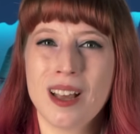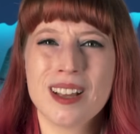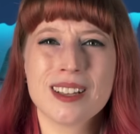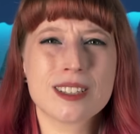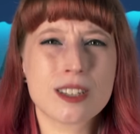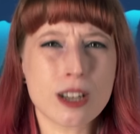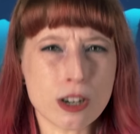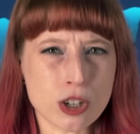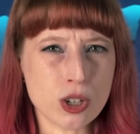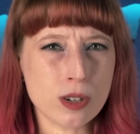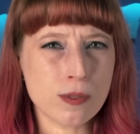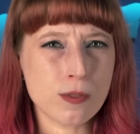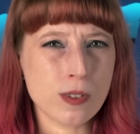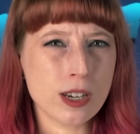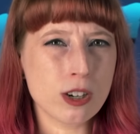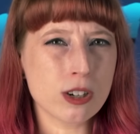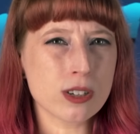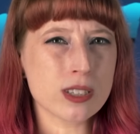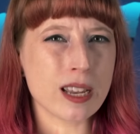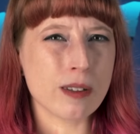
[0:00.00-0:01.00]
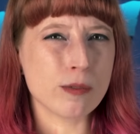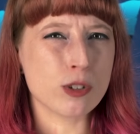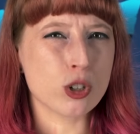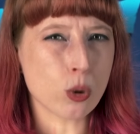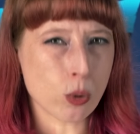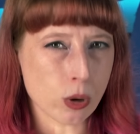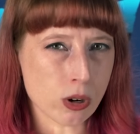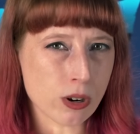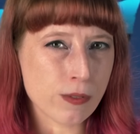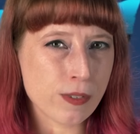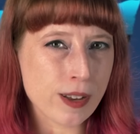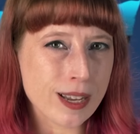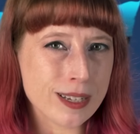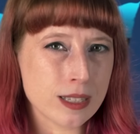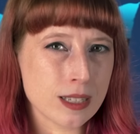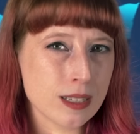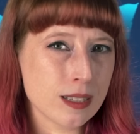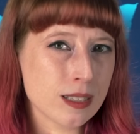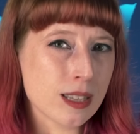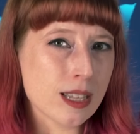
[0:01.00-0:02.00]
Suction feeders have shorter
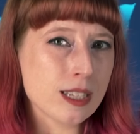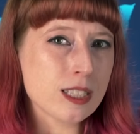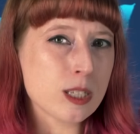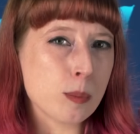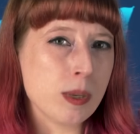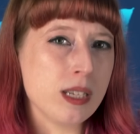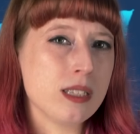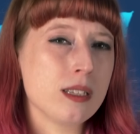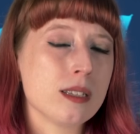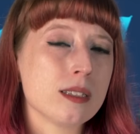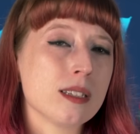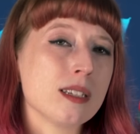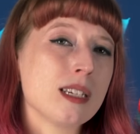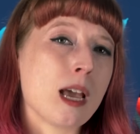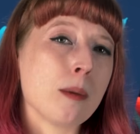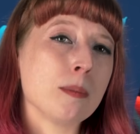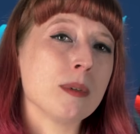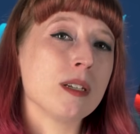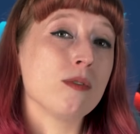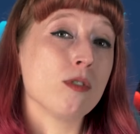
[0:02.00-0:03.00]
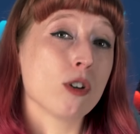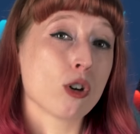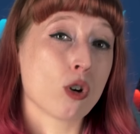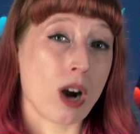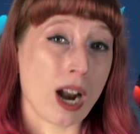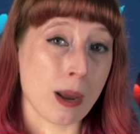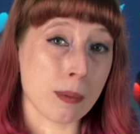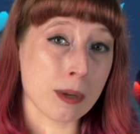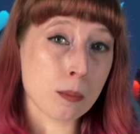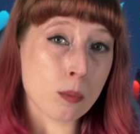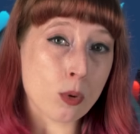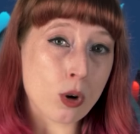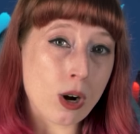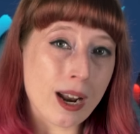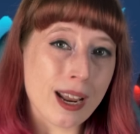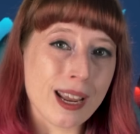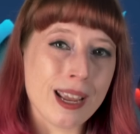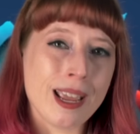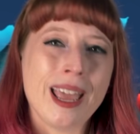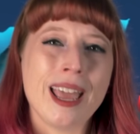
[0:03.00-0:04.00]
faces than species adapted for grabbing
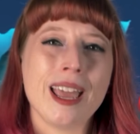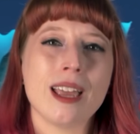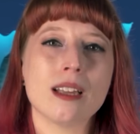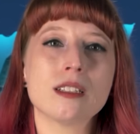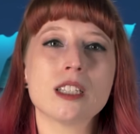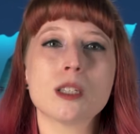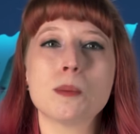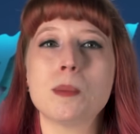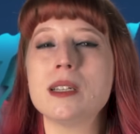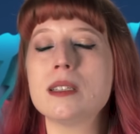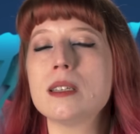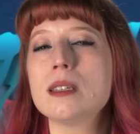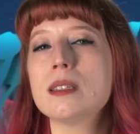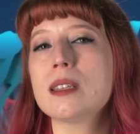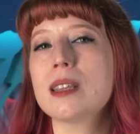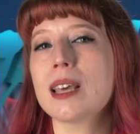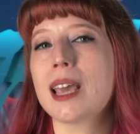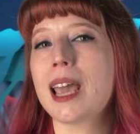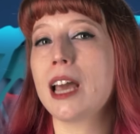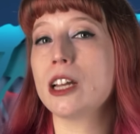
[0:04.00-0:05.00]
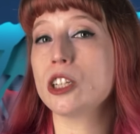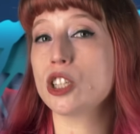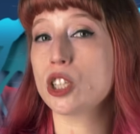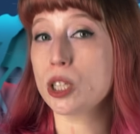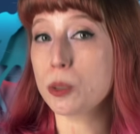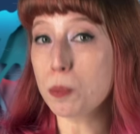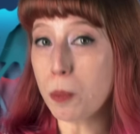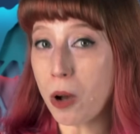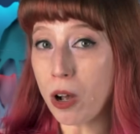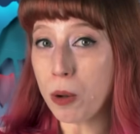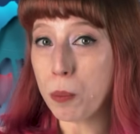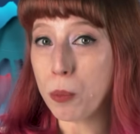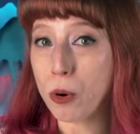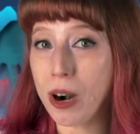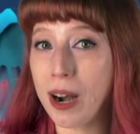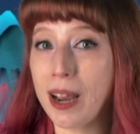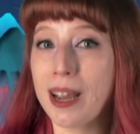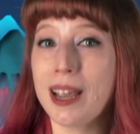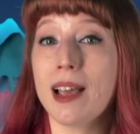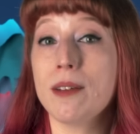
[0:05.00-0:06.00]
prey, and species that catch small
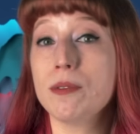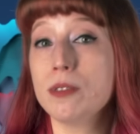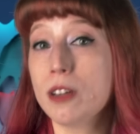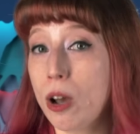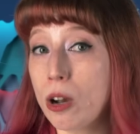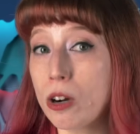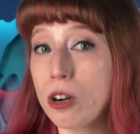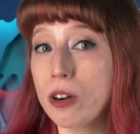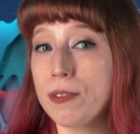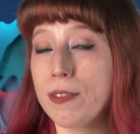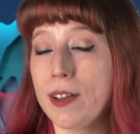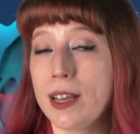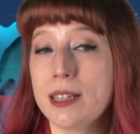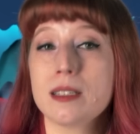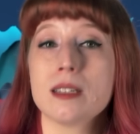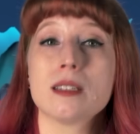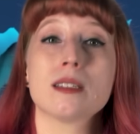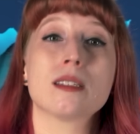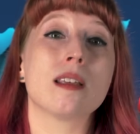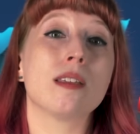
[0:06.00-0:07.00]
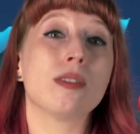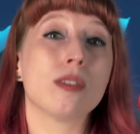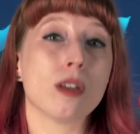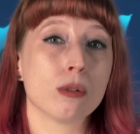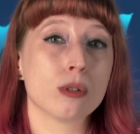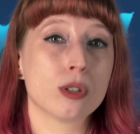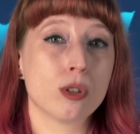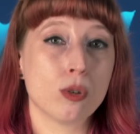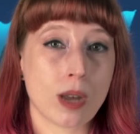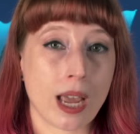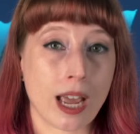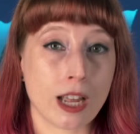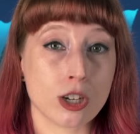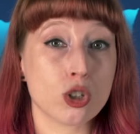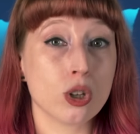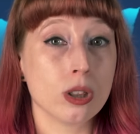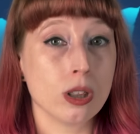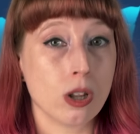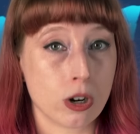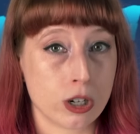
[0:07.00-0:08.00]
prey have longer faces than those who
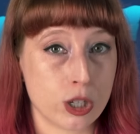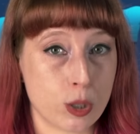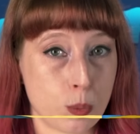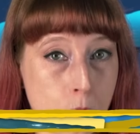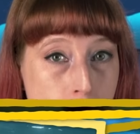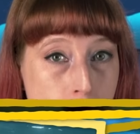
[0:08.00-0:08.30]
catch large